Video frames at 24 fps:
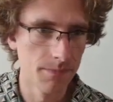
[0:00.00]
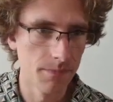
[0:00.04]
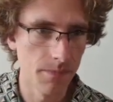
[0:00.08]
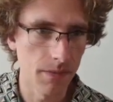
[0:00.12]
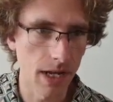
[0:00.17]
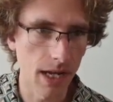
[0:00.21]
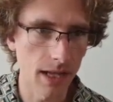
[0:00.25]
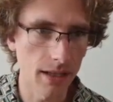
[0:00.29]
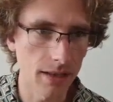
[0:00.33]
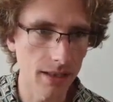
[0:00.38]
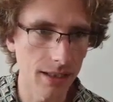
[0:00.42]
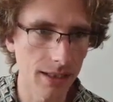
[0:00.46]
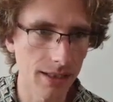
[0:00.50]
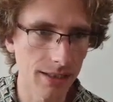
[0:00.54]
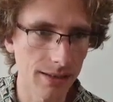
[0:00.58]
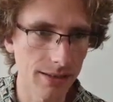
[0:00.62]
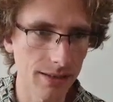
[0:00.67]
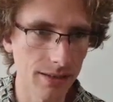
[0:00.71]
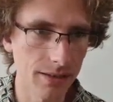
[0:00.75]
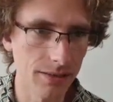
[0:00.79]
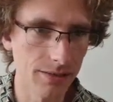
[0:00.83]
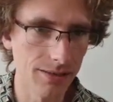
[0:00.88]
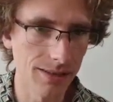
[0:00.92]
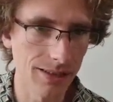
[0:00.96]
I think it's
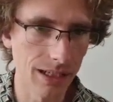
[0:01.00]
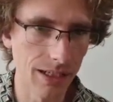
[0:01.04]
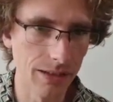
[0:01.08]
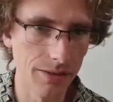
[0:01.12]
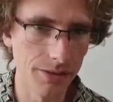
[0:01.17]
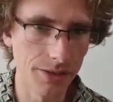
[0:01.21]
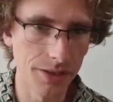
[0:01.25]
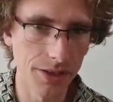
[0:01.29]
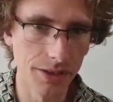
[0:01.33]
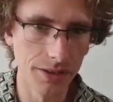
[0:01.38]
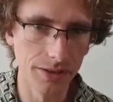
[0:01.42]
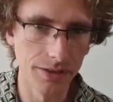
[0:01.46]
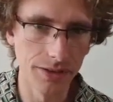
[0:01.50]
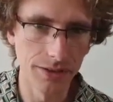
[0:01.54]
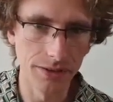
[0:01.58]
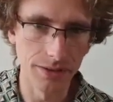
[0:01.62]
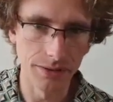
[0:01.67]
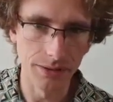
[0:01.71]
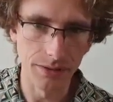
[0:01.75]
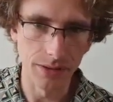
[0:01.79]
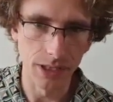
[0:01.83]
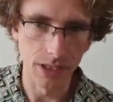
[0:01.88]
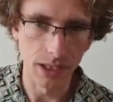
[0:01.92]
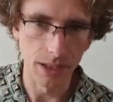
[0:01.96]
a good solution
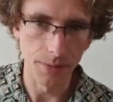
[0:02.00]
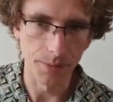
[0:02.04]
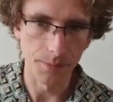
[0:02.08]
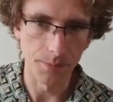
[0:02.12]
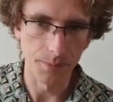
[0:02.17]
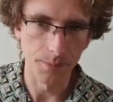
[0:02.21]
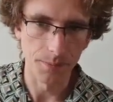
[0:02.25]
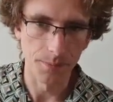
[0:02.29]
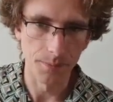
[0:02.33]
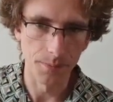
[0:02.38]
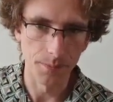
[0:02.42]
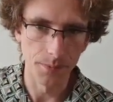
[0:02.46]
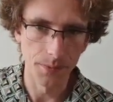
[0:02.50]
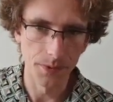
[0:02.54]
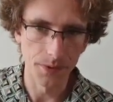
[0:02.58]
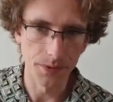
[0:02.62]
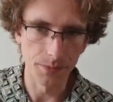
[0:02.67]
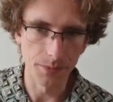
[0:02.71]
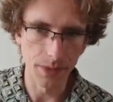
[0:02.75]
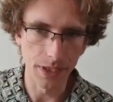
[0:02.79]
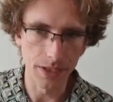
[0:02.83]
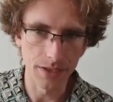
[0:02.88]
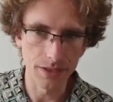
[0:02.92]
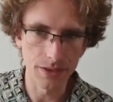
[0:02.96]
to
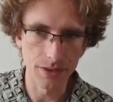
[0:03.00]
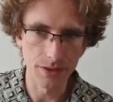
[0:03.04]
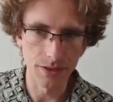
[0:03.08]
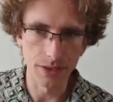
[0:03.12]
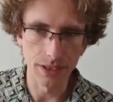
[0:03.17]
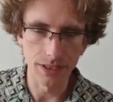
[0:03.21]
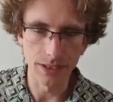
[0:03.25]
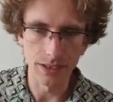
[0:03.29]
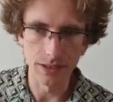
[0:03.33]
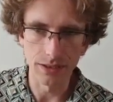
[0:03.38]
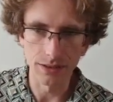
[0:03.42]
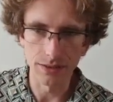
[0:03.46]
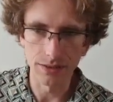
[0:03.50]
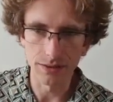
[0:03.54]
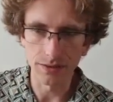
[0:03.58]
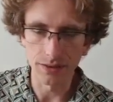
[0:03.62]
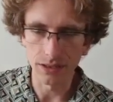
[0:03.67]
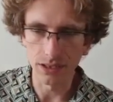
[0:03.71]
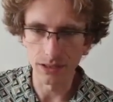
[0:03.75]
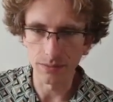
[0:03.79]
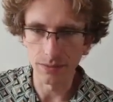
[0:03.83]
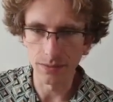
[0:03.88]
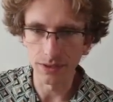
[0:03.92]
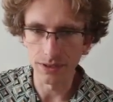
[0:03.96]
make sure that the
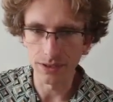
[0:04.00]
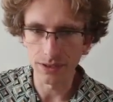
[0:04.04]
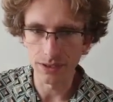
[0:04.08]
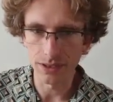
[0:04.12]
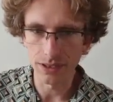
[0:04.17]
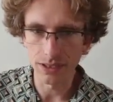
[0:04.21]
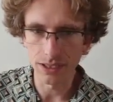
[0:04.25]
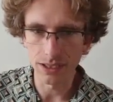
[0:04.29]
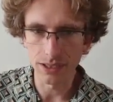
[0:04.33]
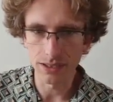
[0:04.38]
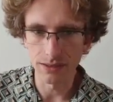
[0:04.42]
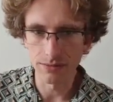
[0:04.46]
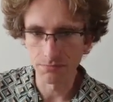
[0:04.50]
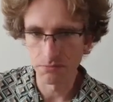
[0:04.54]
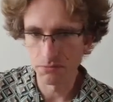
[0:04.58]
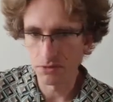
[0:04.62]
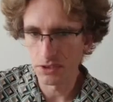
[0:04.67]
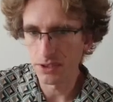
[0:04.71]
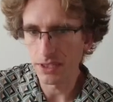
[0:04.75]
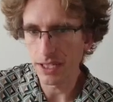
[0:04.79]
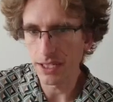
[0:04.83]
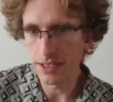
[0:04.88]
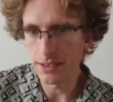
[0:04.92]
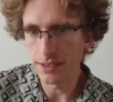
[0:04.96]
tournament
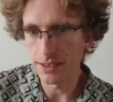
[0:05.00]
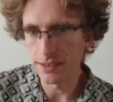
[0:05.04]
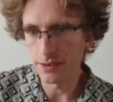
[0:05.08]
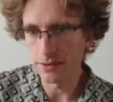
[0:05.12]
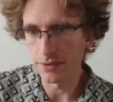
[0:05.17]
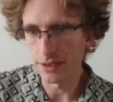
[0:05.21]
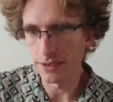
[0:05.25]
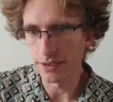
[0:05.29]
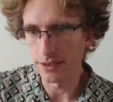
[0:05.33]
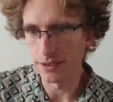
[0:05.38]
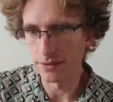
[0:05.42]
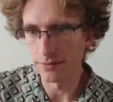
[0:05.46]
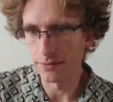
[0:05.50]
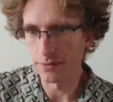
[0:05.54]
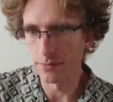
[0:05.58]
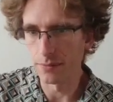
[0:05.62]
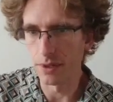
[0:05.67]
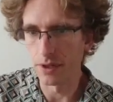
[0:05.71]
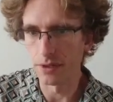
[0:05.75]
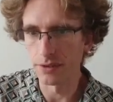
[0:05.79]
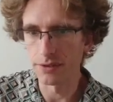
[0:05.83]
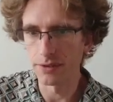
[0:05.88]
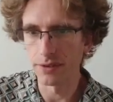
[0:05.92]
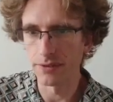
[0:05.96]
stays interesting for
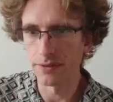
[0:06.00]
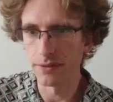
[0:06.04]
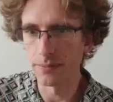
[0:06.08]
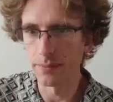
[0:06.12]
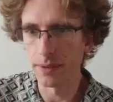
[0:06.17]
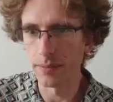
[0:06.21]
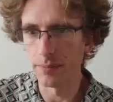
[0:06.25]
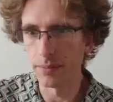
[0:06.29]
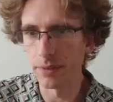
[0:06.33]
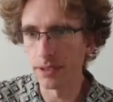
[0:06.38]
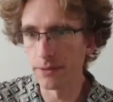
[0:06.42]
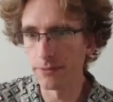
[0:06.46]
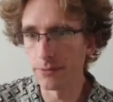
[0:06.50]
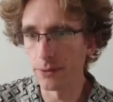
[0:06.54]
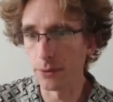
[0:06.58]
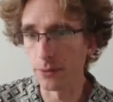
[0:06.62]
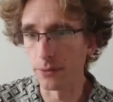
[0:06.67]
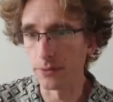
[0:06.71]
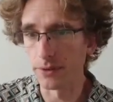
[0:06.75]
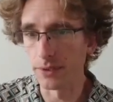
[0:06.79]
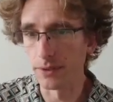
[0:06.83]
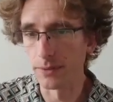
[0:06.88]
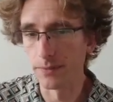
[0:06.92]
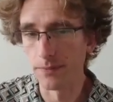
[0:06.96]
most of the people
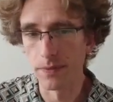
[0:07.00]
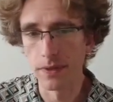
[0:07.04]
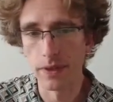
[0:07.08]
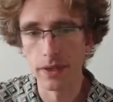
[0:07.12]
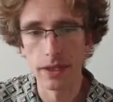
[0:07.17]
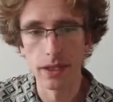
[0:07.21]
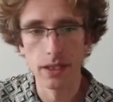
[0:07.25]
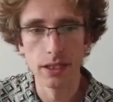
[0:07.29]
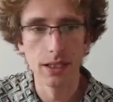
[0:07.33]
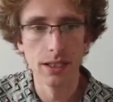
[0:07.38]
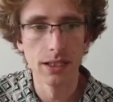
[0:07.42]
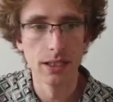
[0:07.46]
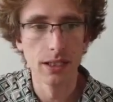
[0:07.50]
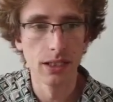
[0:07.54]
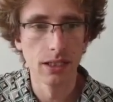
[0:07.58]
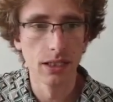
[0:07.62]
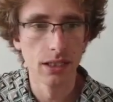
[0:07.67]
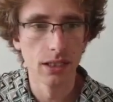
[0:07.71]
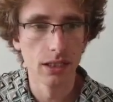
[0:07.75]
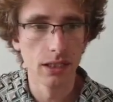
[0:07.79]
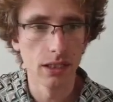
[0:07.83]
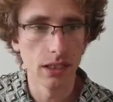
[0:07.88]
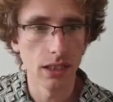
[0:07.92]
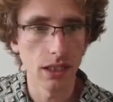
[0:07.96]
involved.
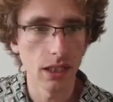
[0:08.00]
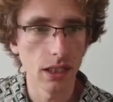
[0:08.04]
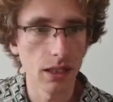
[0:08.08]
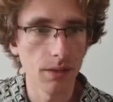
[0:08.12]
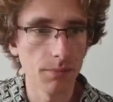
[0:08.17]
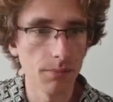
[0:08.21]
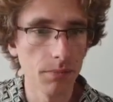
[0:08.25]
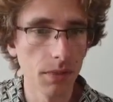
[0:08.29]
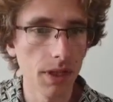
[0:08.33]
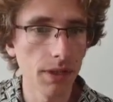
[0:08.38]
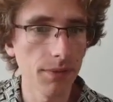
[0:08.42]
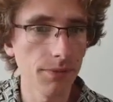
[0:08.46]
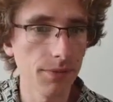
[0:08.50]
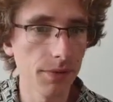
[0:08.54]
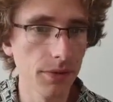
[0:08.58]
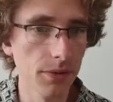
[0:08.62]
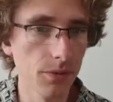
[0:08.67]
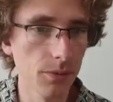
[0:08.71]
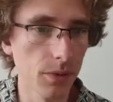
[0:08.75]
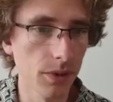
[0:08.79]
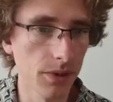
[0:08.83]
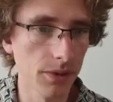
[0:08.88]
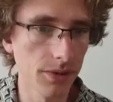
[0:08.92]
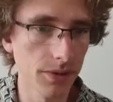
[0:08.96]
If you
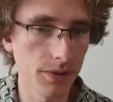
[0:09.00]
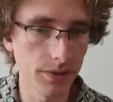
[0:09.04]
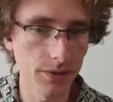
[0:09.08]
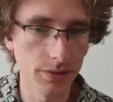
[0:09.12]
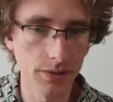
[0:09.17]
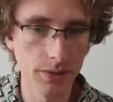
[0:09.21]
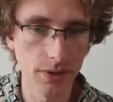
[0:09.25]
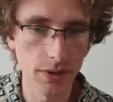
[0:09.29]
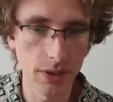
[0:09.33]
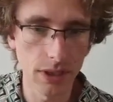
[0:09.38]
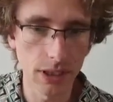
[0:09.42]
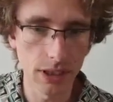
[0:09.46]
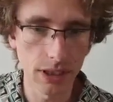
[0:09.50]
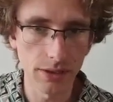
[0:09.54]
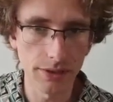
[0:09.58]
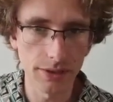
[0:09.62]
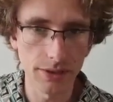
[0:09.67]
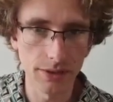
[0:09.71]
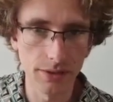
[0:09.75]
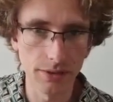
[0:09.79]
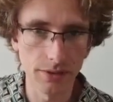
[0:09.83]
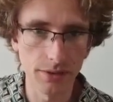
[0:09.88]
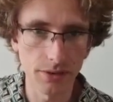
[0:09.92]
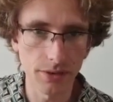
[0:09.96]
want to, you can
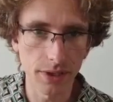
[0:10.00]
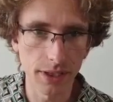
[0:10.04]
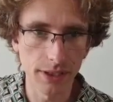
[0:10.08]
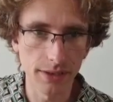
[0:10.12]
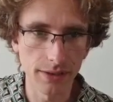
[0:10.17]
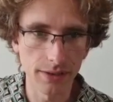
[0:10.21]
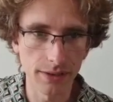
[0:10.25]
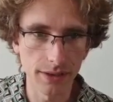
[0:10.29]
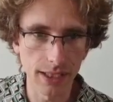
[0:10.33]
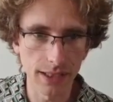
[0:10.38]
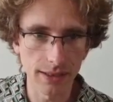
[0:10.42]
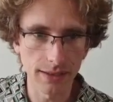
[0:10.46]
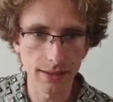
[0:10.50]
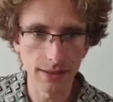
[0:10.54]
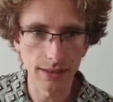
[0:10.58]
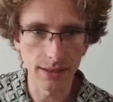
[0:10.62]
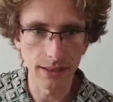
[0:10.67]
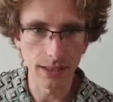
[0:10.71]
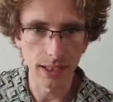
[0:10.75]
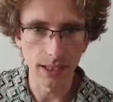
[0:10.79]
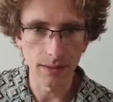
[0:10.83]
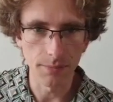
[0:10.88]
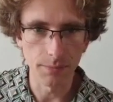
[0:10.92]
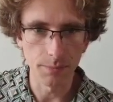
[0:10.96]
also try to get
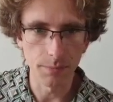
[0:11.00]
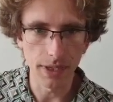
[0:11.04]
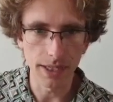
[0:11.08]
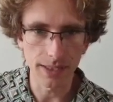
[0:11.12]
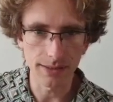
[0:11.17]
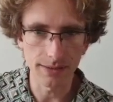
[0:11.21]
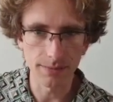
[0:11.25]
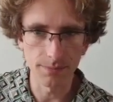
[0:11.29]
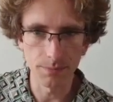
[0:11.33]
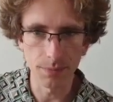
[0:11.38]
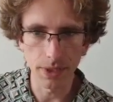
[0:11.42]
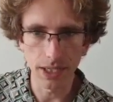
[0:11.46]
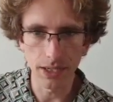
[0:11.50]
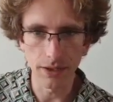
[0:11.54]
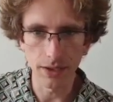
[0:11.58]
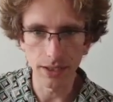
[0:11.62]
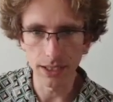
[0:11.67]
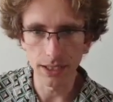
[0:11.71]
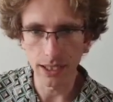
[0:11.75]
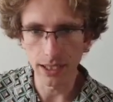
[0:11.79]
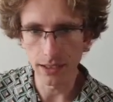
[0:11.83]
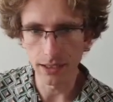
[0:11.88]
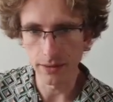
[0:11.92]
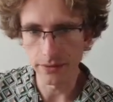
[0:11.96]
the best
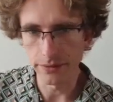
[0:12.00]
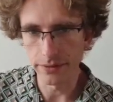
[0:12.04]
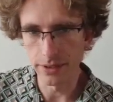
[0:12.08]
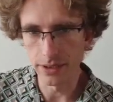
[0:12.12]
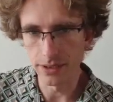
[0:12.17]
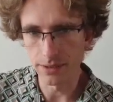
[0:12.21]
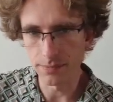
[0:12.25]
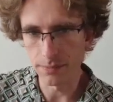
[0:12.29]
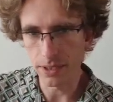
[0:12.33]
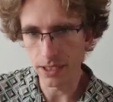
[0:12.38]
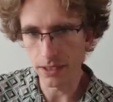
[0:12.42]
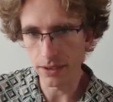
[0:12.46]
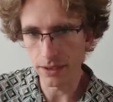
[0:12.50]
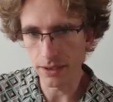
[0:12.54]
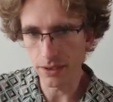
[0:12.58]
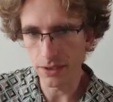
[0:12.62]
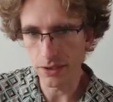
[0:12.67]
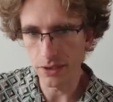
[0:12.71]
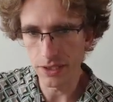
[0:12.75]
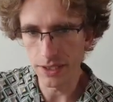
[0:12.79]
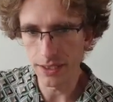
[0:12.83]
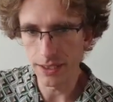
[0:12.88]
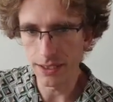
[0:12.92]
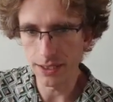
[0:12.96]
pairing out of this pairing
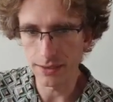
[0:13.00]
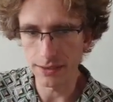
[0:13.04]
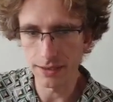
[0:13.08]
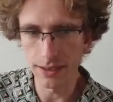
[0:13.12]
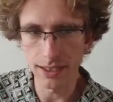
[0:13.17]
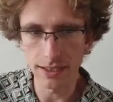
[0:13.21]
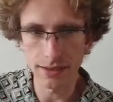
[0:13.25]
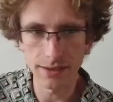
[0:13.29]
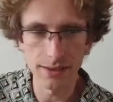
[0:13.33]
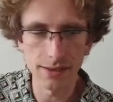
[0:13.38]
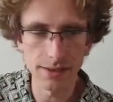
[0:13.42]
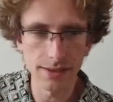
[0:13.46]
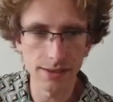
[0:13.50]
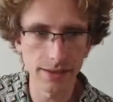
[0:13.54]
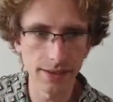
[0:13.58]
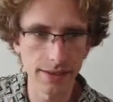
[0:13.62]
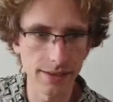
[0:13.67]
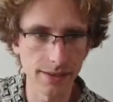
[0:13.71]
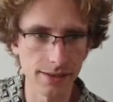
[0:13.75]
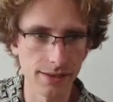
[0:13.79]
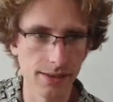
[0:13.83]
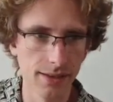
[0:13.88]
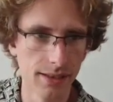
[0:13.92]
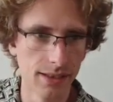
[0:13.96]
sheet as an
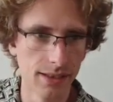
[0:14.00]
exercise.